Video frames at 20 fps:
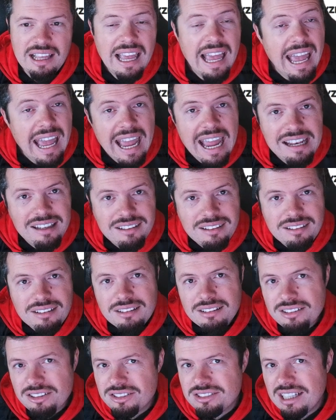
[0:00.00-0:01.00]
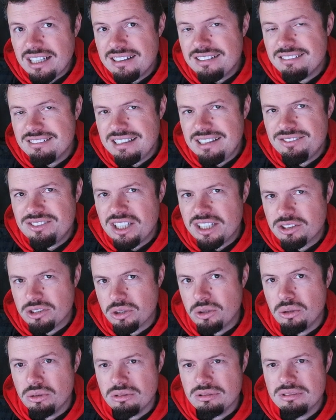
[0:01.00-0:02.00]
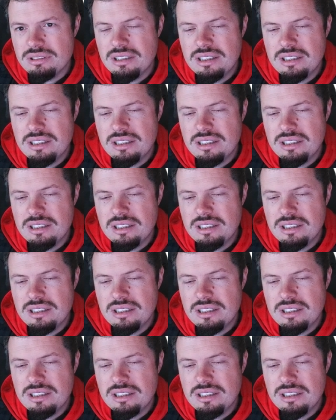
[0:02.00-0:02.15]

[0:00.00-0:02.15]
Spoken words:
And because Uncle Evetech's cool,